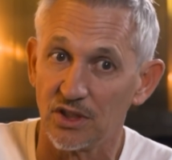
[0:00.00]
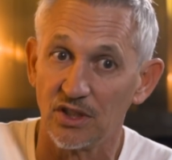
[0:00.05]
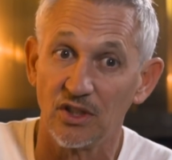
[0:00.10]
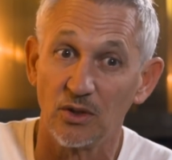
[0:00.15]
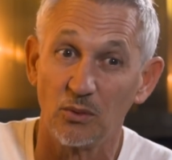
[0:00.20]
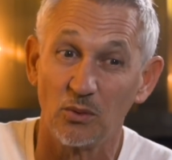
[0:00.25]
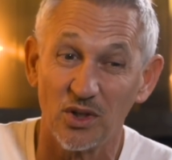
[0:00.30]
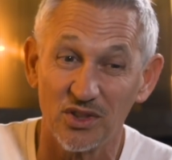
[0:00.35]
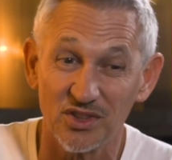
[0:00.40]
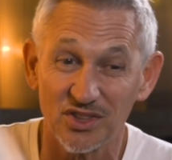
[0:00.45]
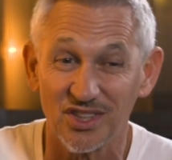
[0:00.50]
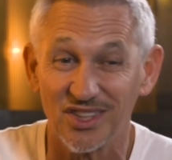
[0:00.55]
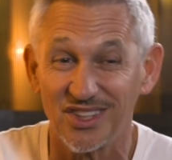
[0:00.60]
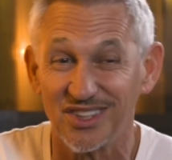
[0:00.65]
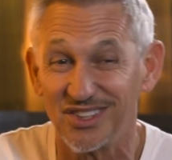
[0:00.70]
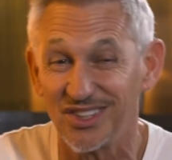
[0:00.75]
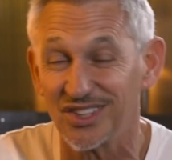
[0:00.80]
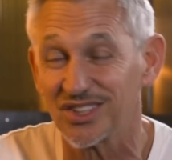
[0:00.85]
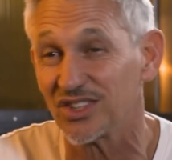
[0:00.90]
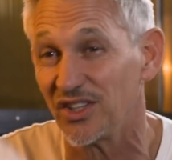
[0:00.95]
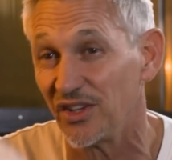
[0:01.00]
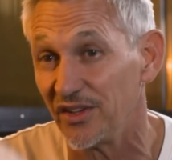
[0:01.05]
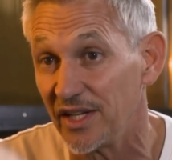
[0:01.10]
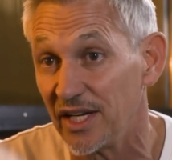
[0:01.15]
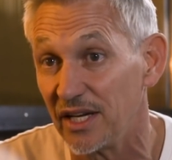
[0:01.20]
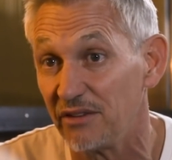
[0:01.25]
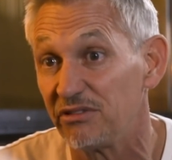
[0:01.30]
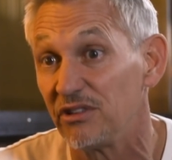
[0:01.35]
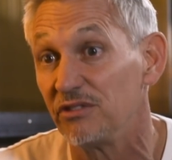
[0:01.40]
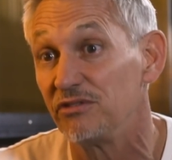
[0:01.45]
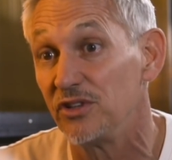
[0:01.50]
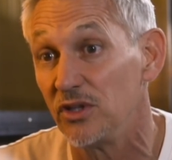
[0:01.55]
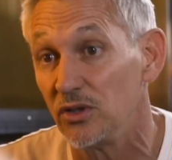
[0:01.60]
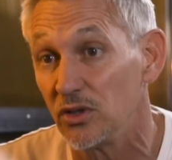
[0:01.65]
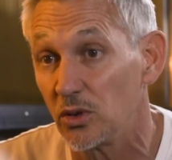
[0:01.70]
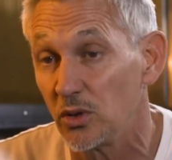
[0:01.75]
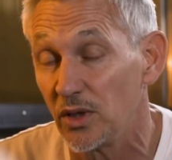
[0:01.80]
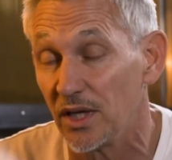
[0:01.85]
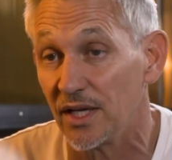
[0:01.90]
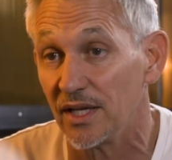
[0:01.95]
and the ones that had just gone there for a few
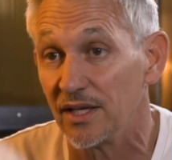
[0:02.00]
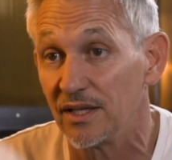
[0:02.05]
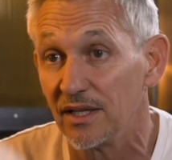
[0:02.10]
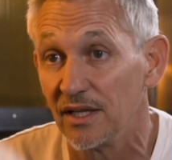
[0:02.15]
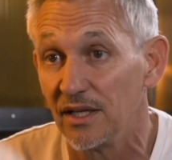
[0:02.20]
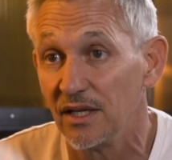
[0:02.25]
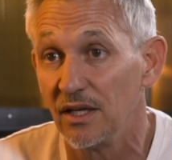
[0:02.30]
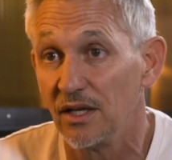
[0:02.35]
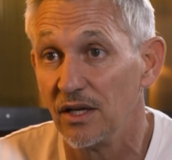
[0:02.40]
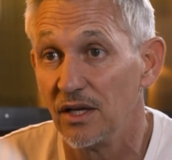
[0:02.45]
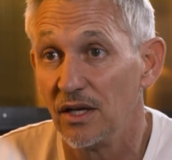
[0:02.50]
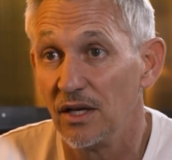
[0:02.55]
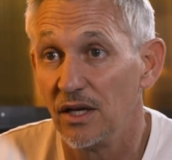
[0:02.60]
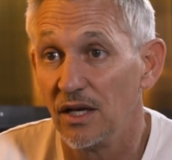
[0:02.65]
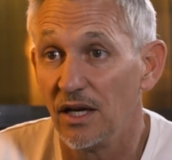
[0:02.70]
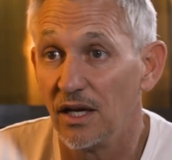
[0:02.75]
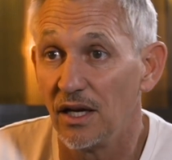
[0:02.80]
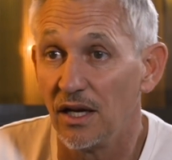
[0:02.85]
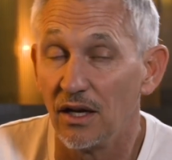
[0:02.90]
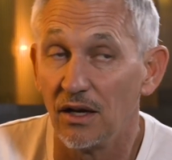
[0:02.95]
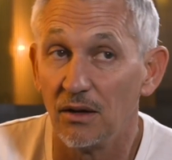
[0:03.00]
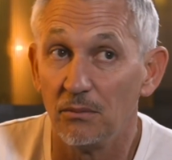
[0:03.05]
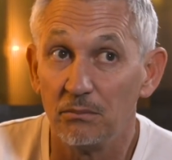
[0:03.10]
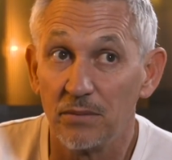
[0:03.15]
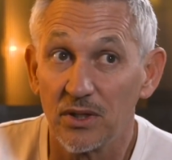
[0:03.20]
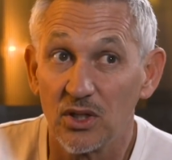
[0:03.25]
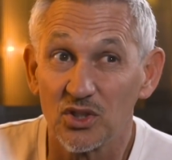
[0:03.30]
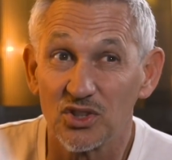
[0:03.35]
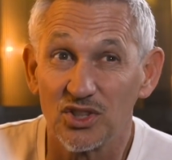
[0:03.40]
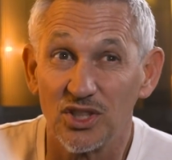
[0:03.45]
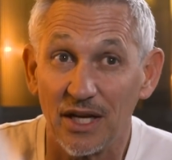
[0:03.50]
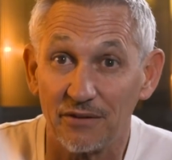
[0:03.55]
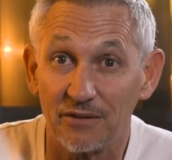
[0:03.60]
quid, um, because